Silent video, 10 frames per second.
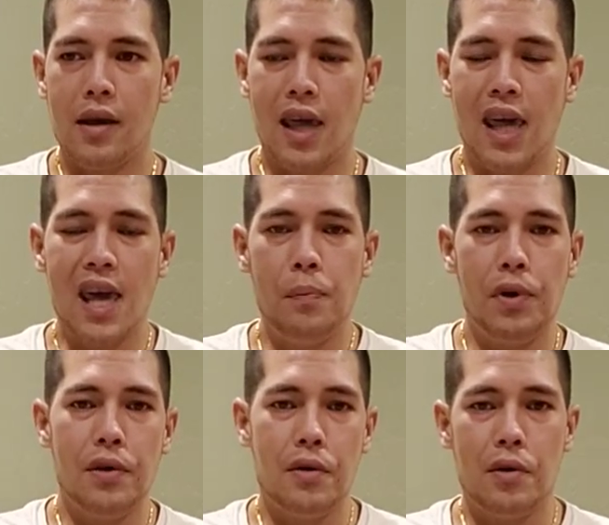keep
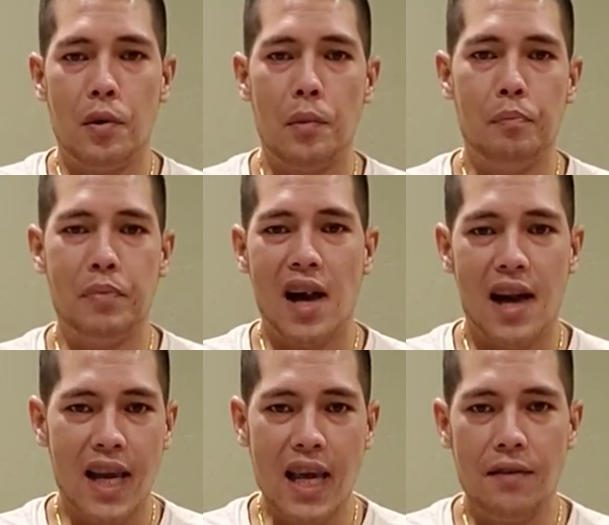your
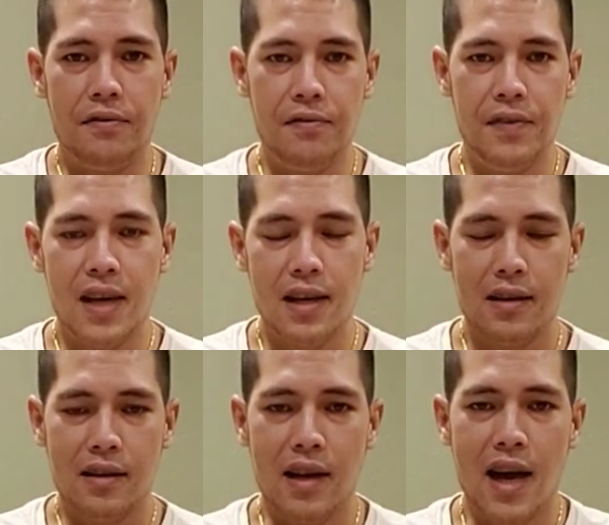body fit,
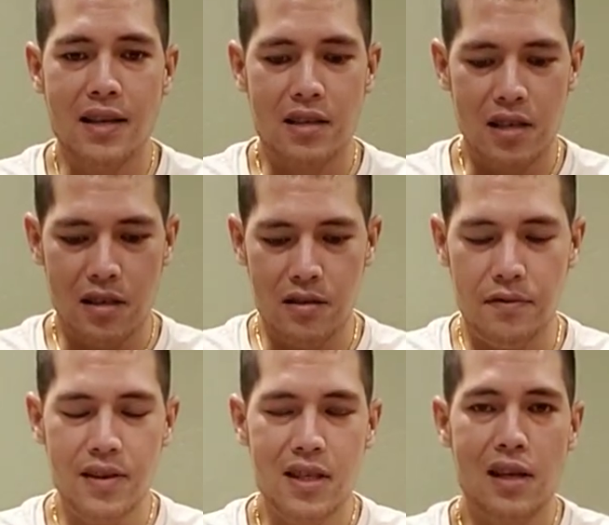not just
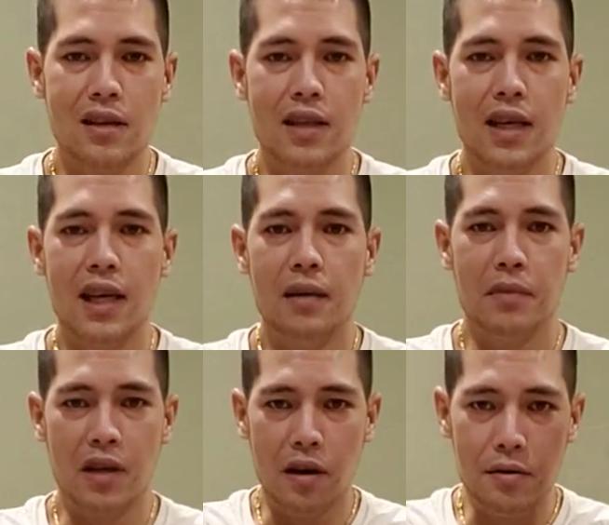physically, but
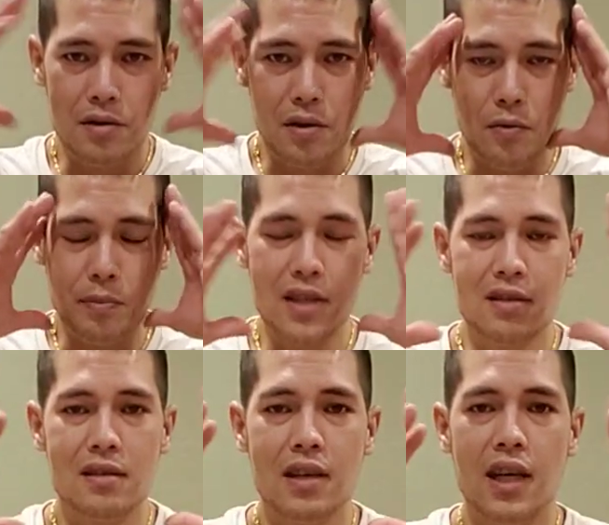also
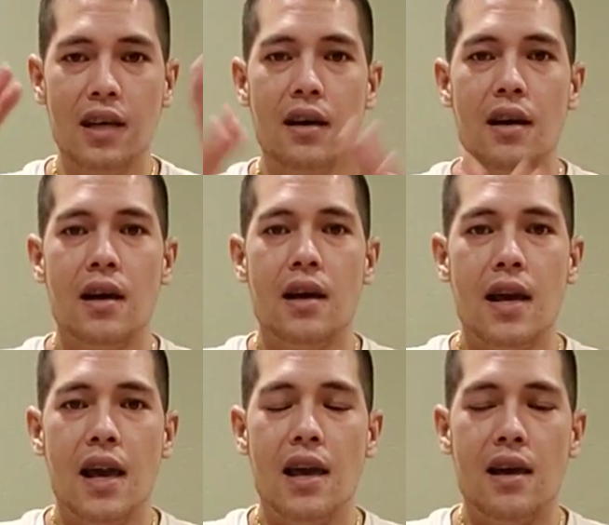mentally,
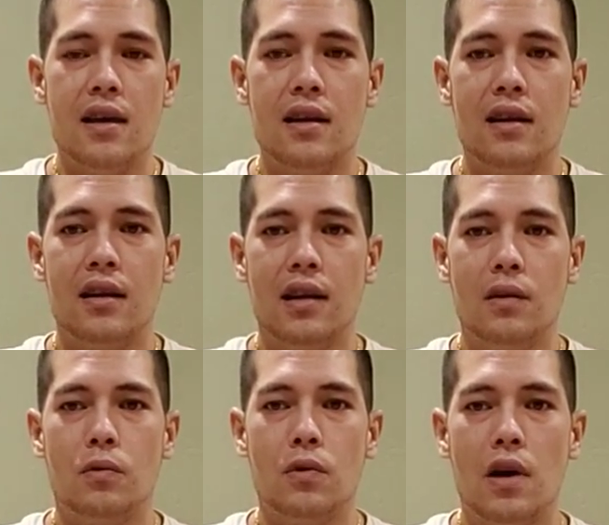and it
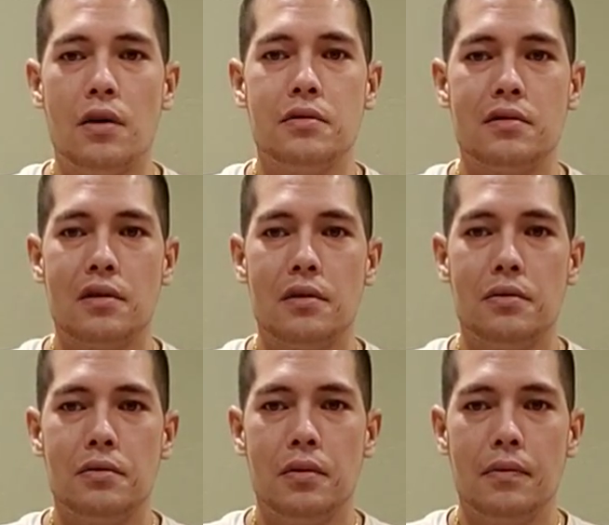will
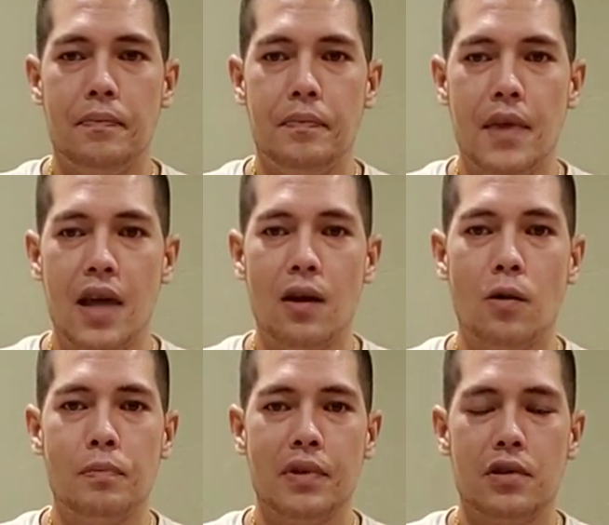also
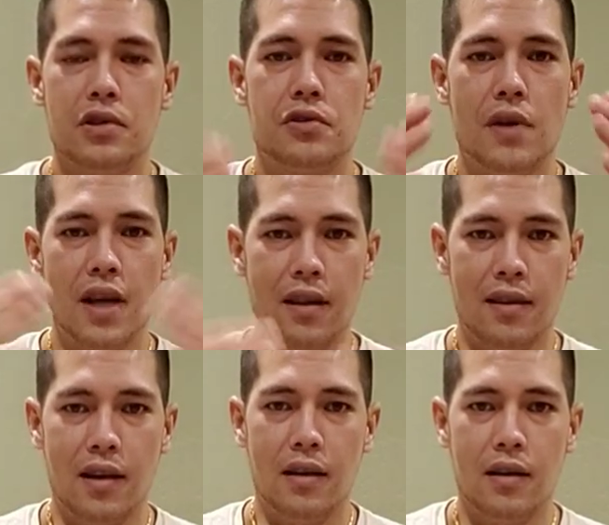help
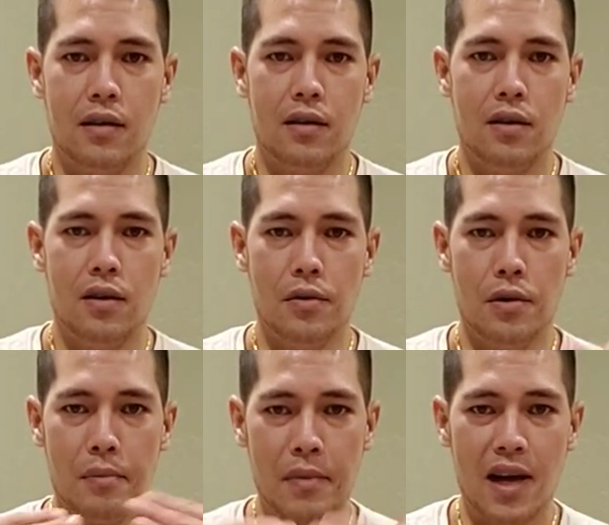strengthen your
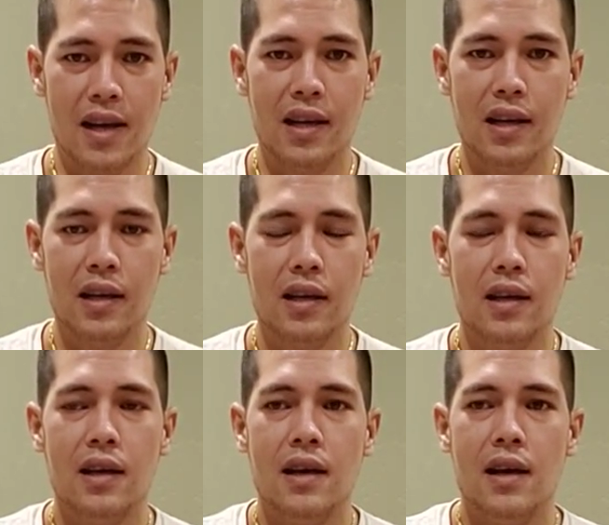mind
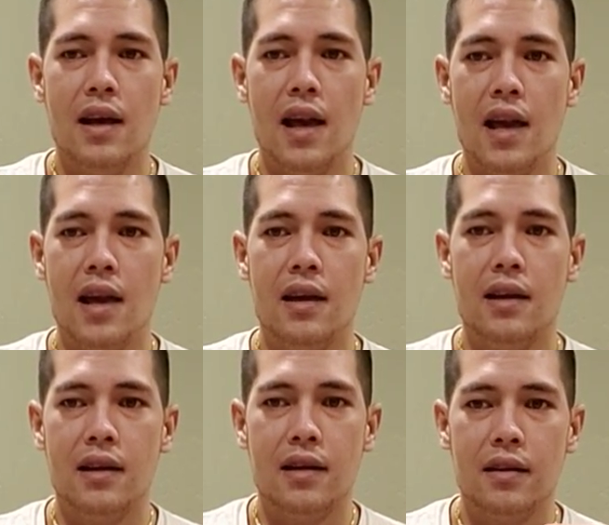
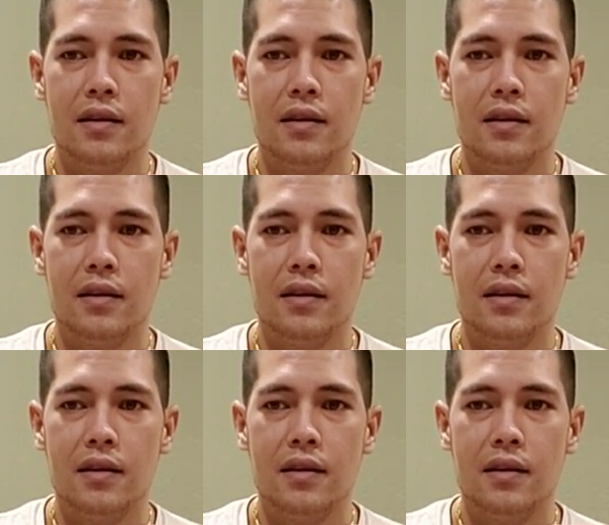and